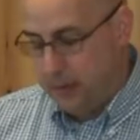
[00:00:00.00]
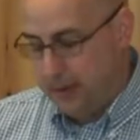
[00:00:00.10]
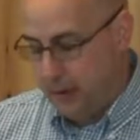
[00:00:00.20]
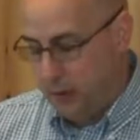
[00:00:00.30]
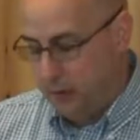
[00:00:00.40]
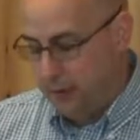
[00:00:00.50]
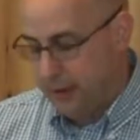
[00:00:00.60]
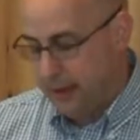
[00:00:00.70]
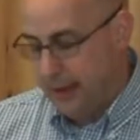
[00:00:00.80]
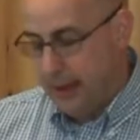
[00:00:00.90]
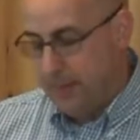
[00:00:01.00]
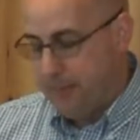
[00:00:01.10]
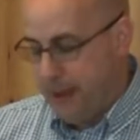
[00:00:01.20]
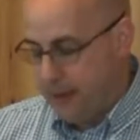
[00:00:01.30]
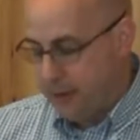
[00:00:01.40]
the earth.
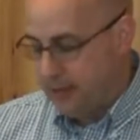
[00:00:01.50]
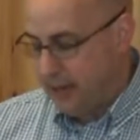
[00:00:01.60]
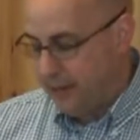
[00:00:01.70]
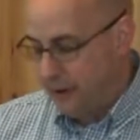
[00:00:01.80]
Make yourself